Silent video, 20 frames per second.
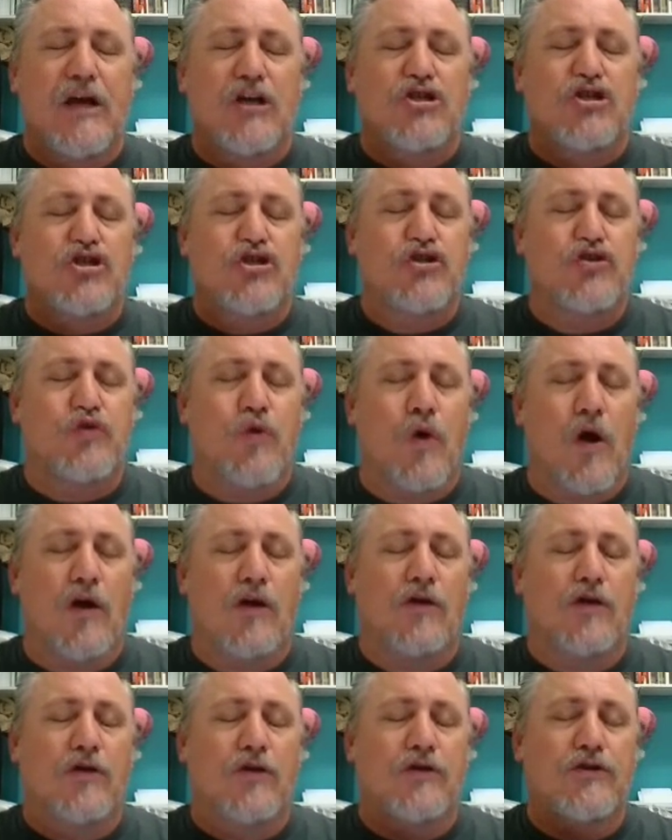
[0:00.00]

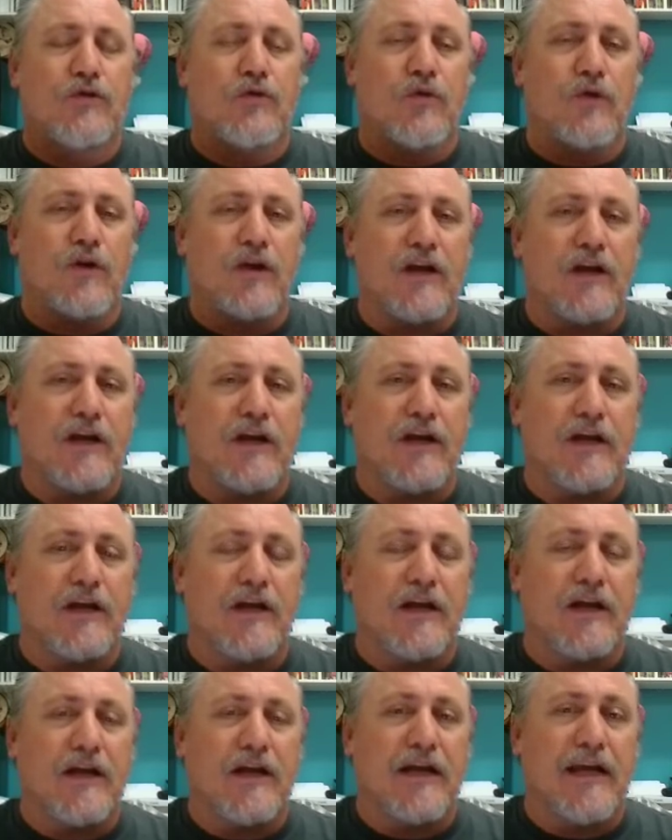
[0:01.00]
stronger
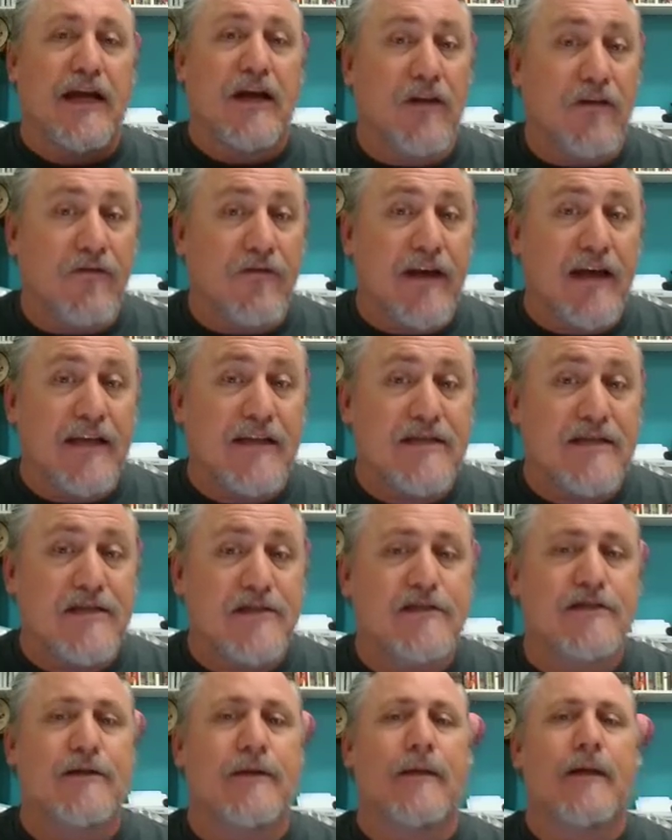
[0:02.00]
during kill
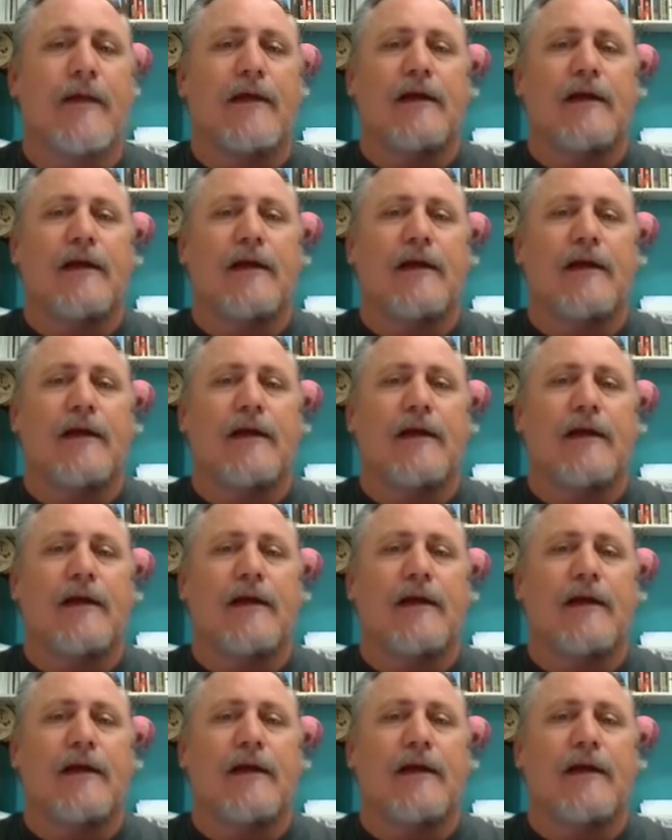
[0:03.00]
events,